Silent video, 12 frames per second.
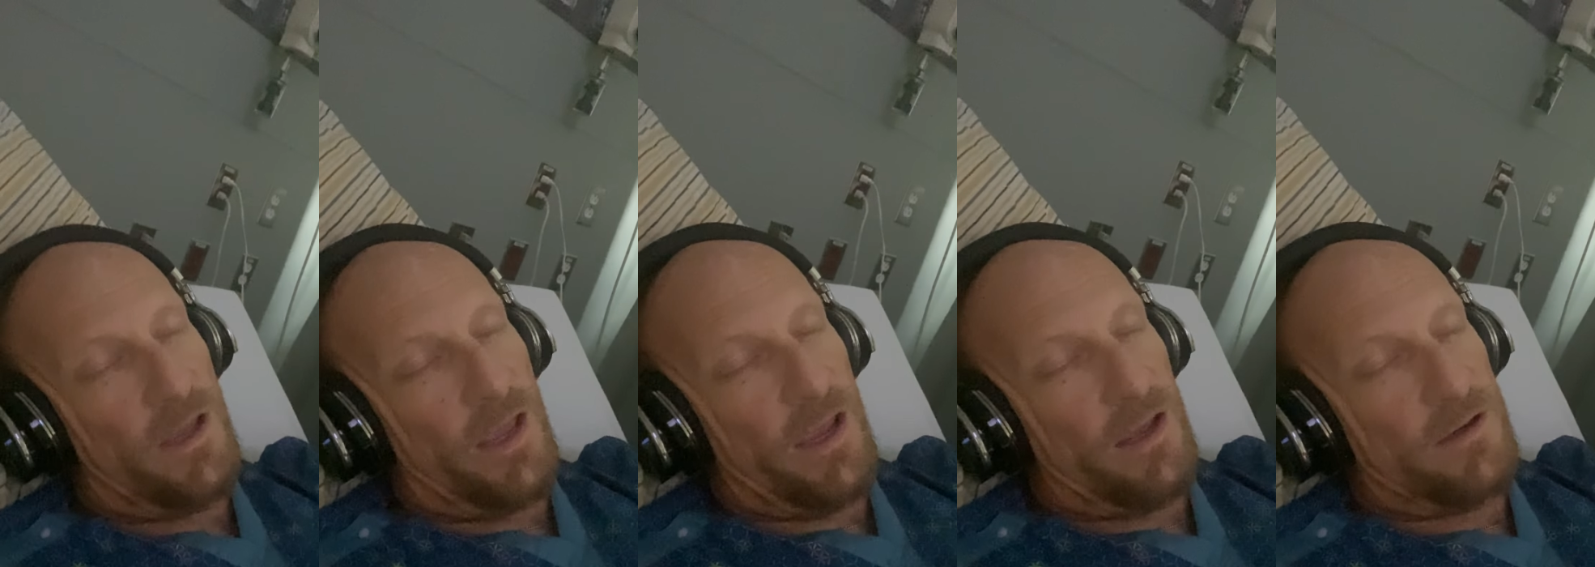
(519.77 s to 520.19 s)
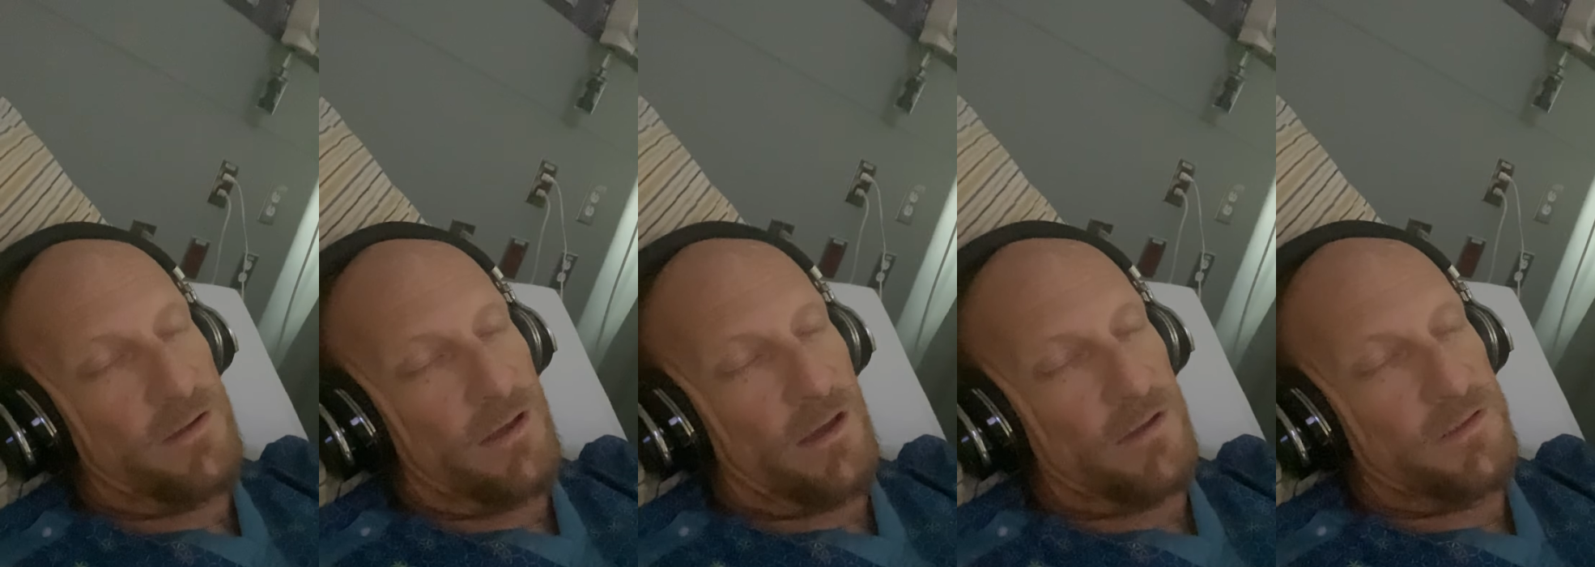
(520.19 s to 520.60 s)
and
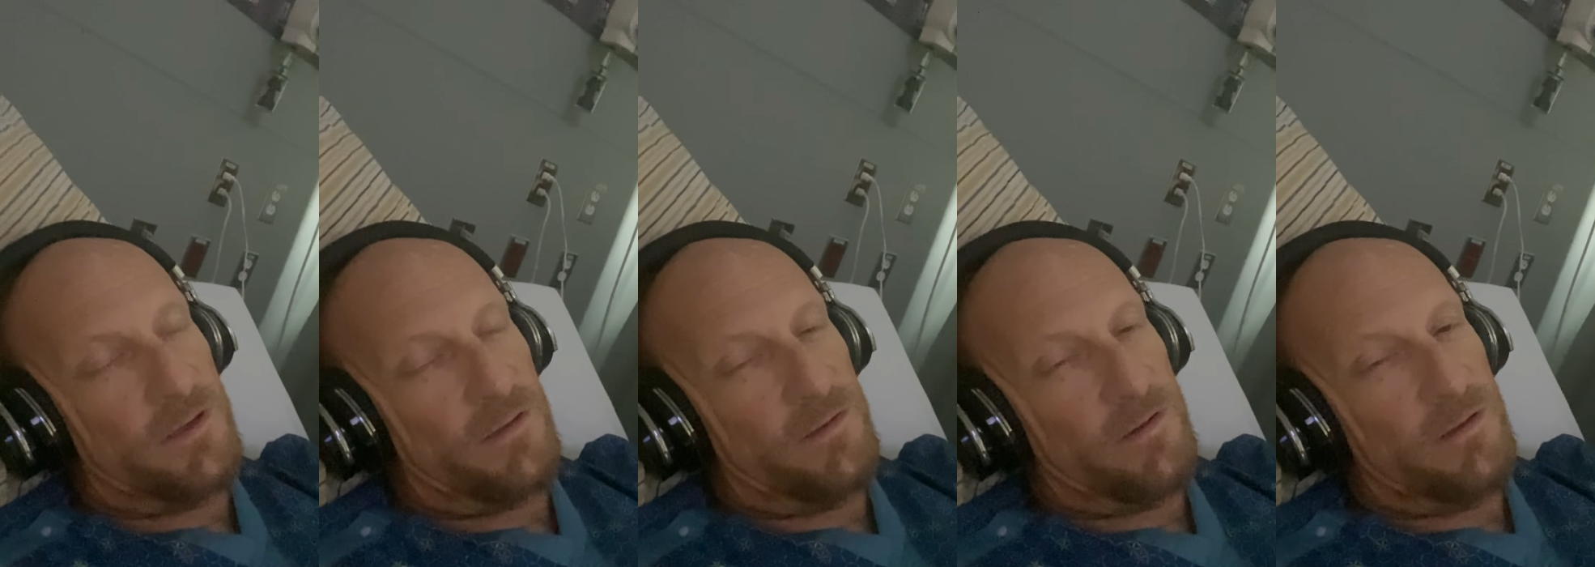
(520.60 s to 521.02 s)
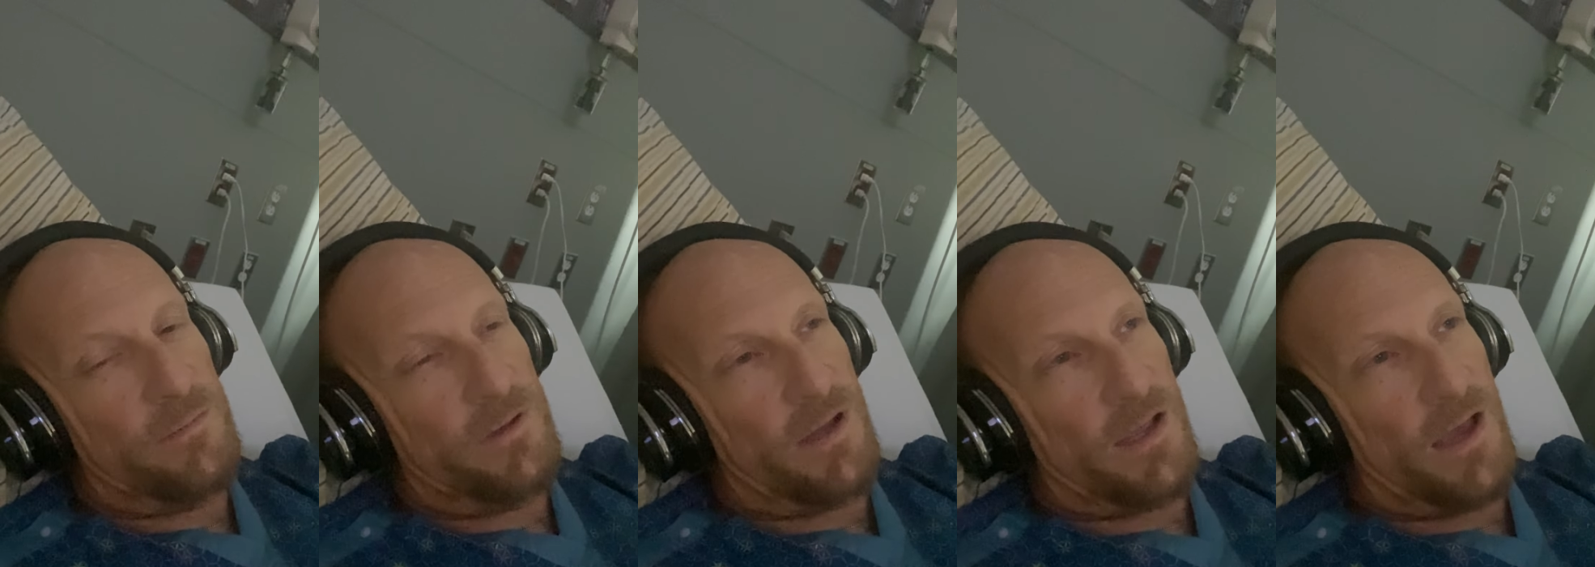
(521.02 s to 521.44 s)
uh, did a little
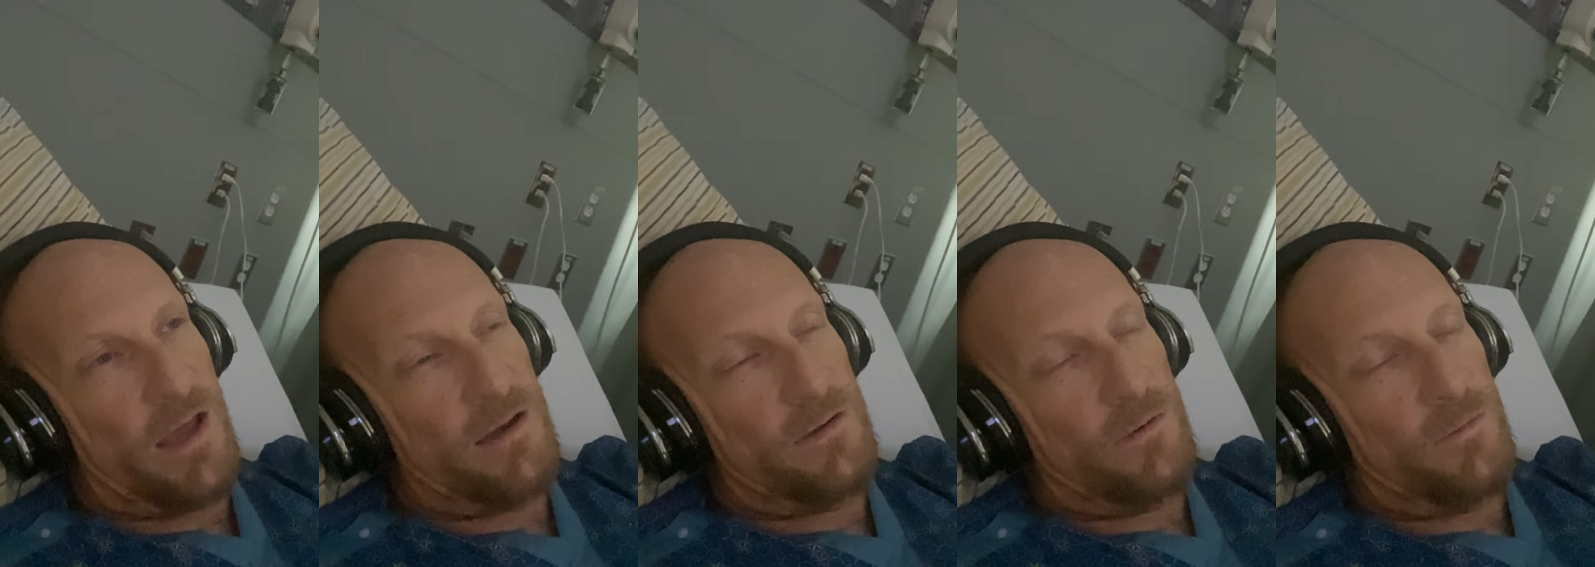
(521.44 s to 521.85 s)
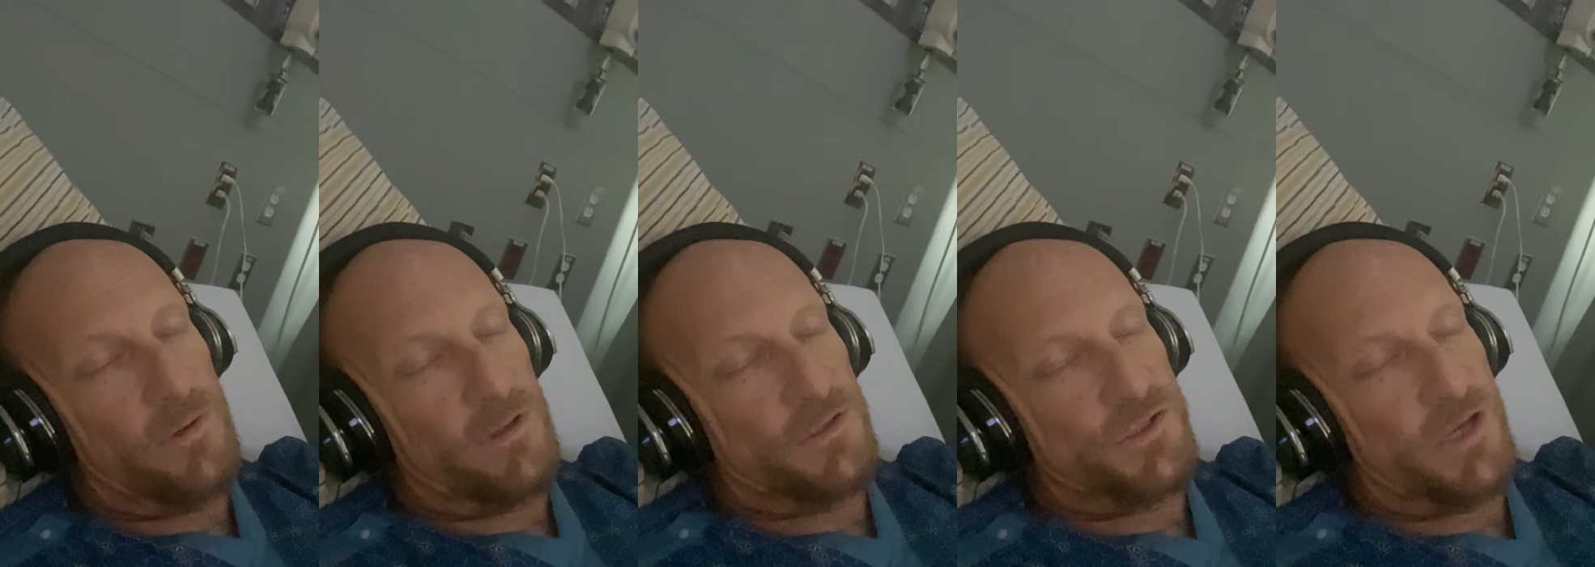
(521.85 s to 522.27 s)
bit. I got into a
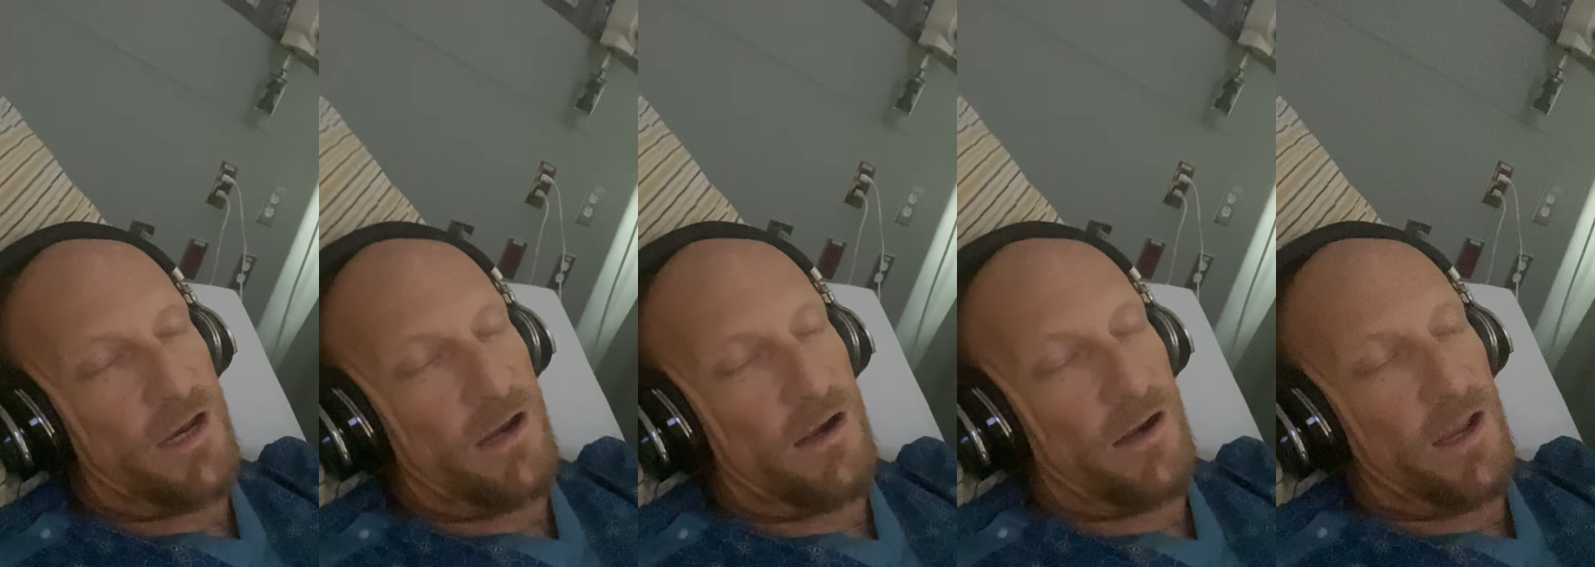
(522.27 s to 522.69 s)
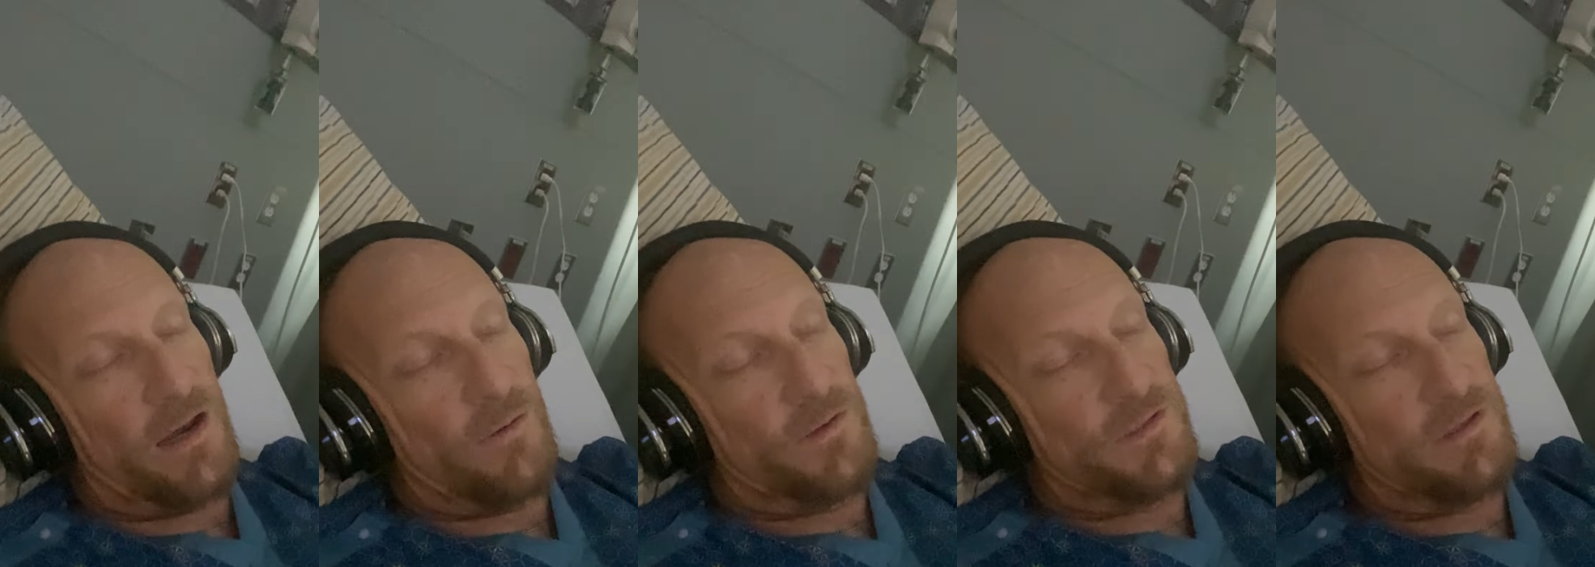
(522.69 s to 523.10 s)
wheelchair and I
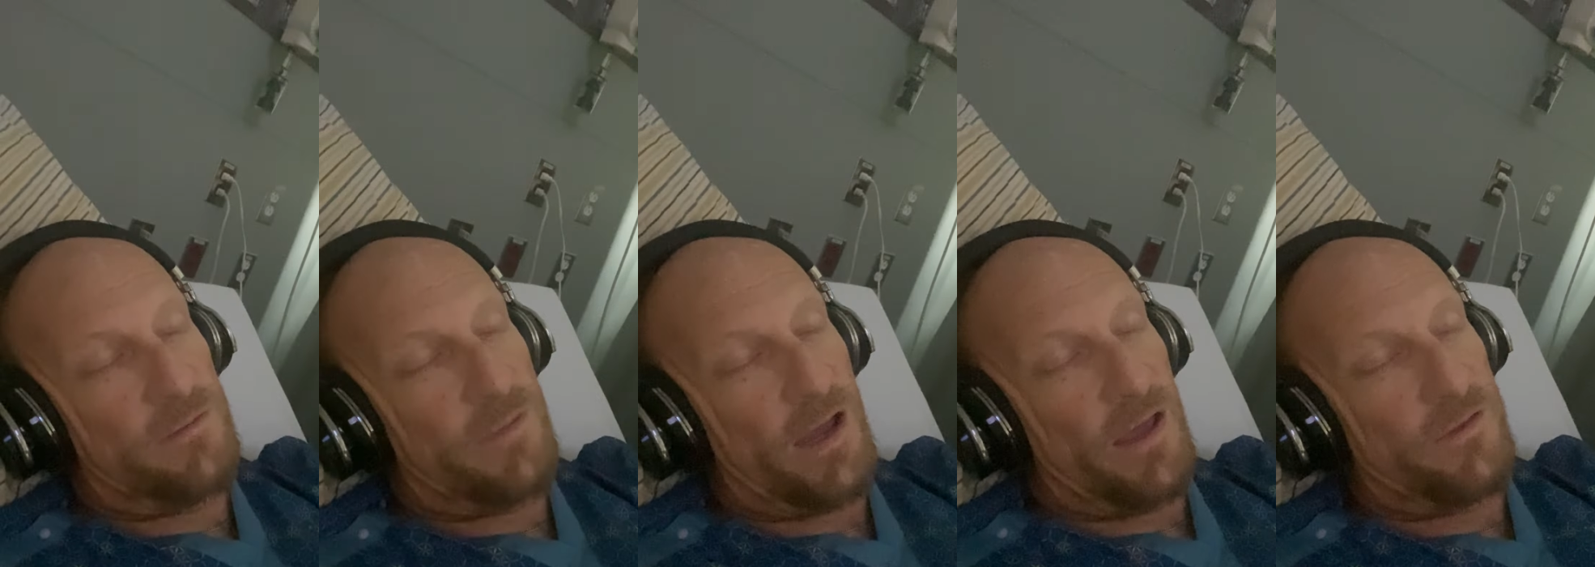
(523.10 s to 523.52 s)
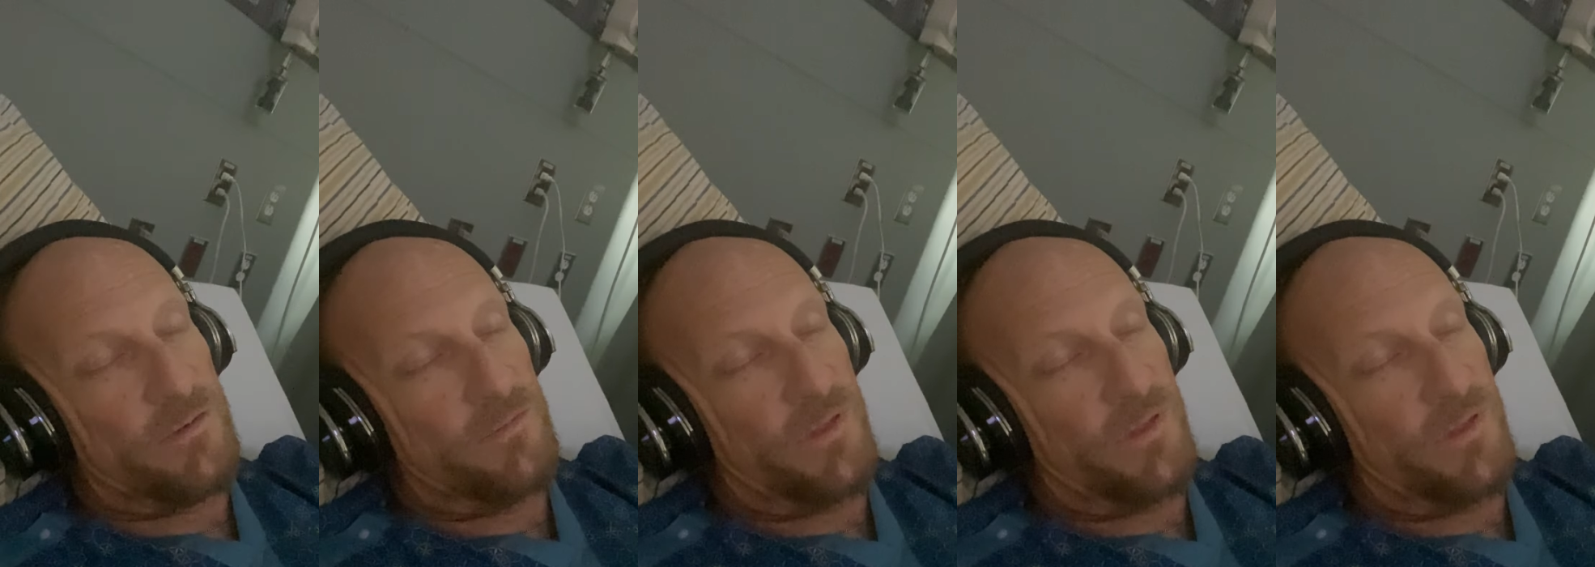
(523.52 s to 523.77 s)
went to the bathroom.